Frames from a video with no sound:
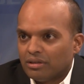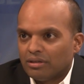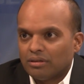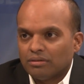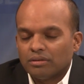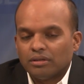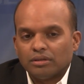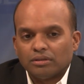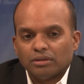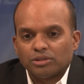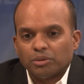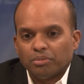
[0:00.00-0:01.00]
You know, they're,
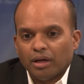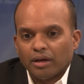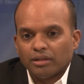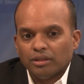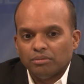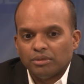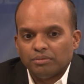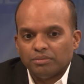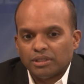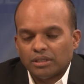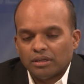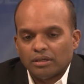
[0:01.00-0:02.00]
they're supplying aluminum
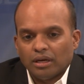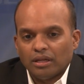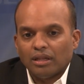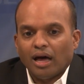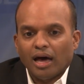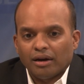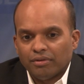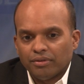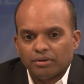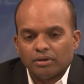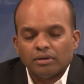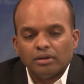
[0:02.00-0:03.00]
to a lot of
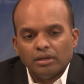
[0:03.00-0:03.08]
other